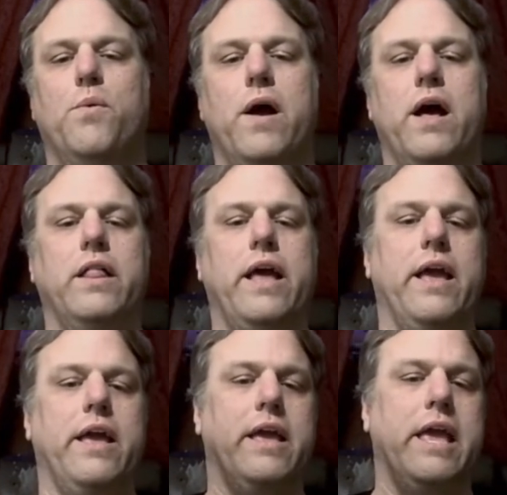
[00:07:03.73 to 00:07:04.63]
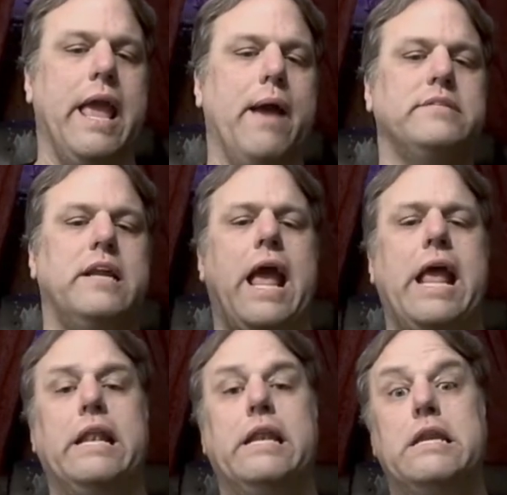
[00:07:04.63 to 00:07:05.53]
While he has
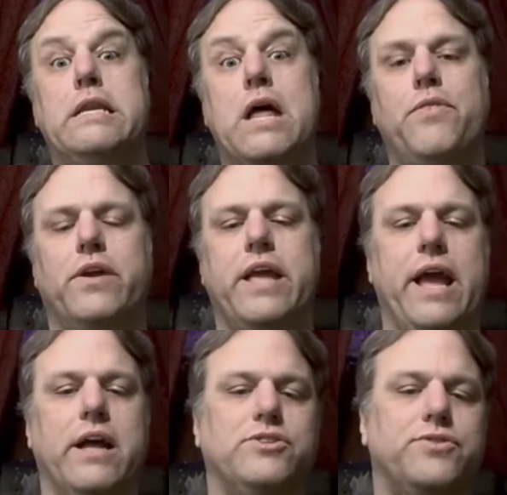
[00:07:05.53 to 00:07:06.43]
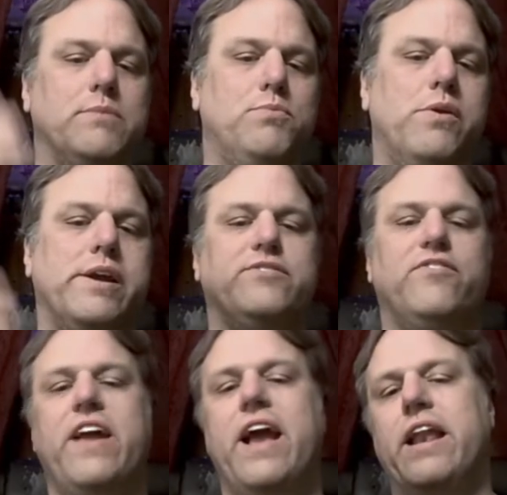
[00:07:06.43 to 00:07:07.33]
another cantrip where he's
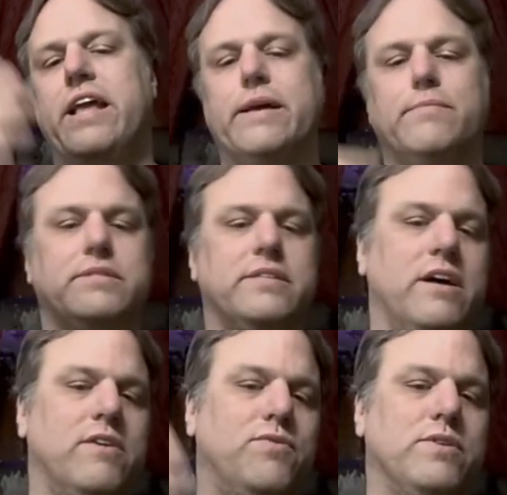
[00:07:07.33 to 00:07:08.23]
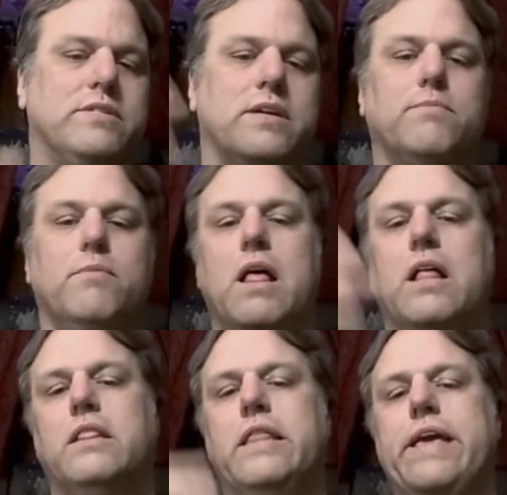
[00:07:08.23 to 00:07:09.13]
fanning himself with some
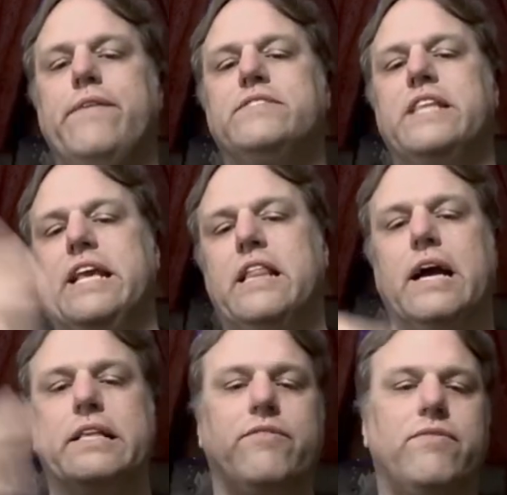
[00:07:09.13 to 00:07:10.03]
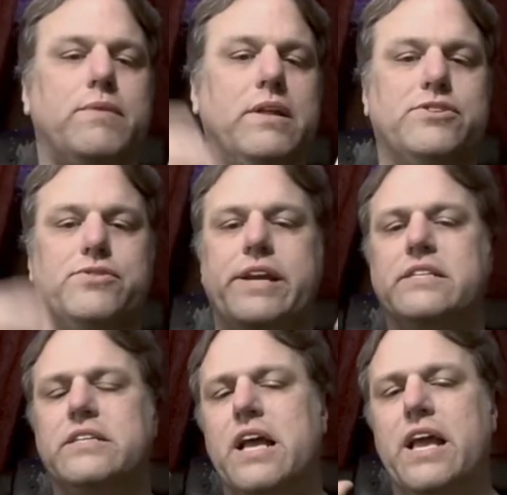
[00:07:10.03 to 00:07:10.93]
leaves that he collected from one of the
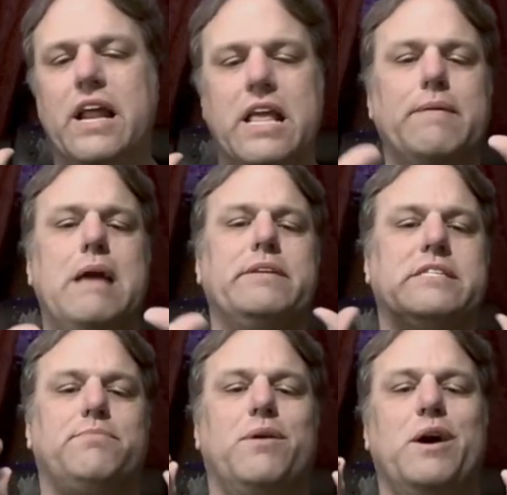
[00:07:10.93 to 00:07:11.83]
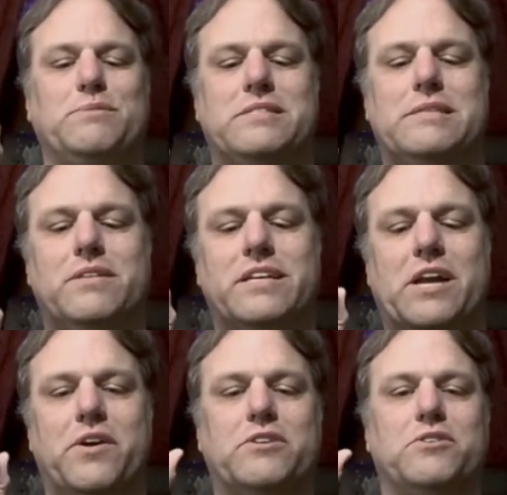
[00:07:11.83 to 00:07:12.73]
trees. Now, you might be surprised what some of the
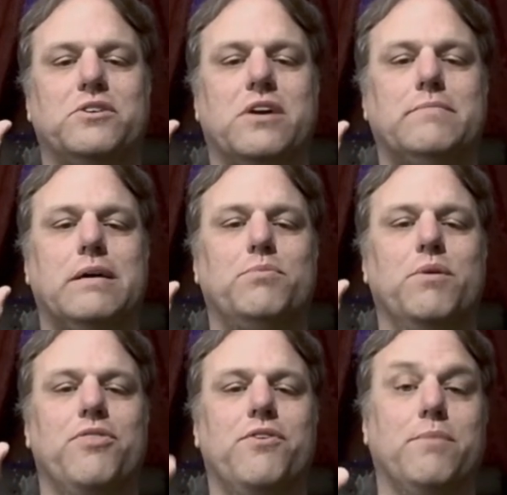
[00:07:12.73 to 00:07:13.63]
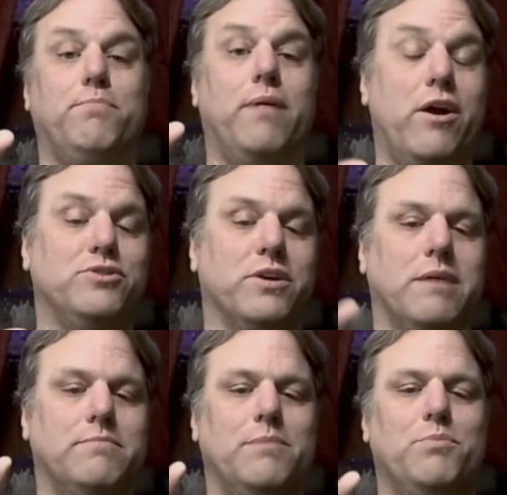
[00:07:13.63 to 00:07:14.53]
characters will come up with, or the players will
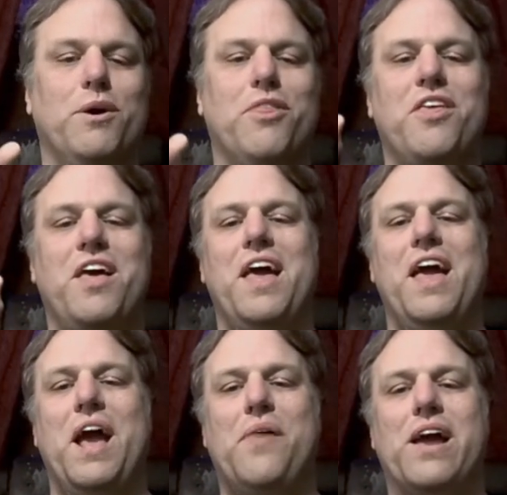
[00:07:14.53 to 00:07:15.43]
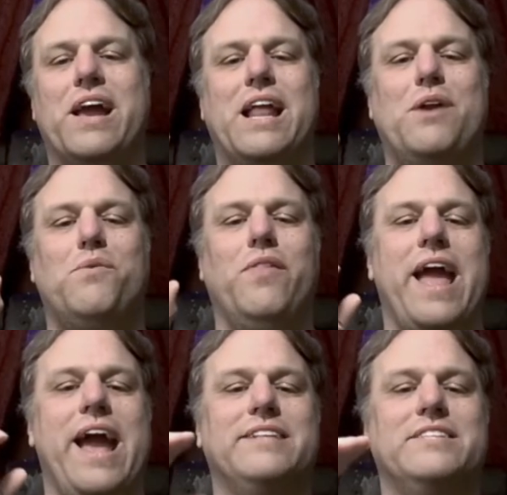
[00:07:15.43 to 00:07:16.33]
come up with, and that kind of
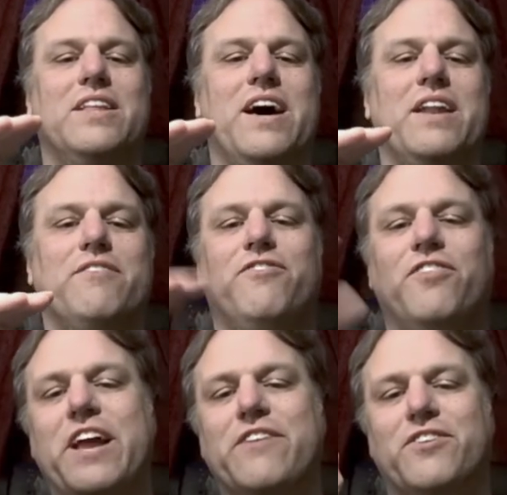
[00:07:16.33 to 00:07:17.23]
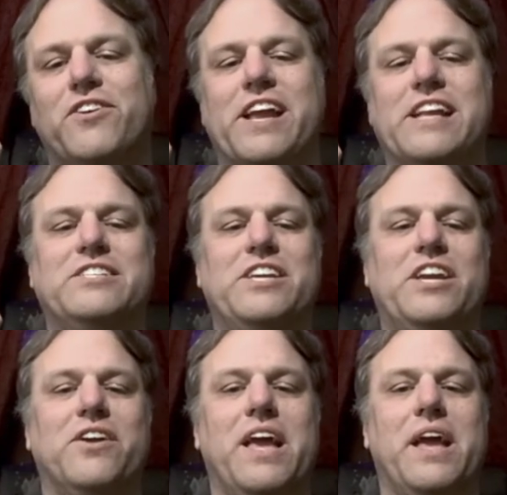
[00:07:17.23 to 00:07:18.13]
really adds a lot of flavor into
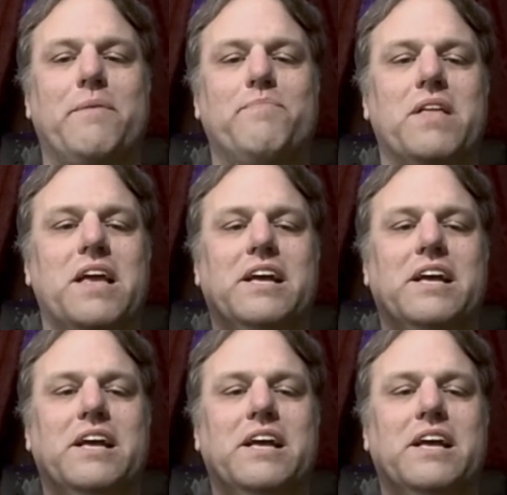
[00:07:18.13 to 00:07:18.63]
your game.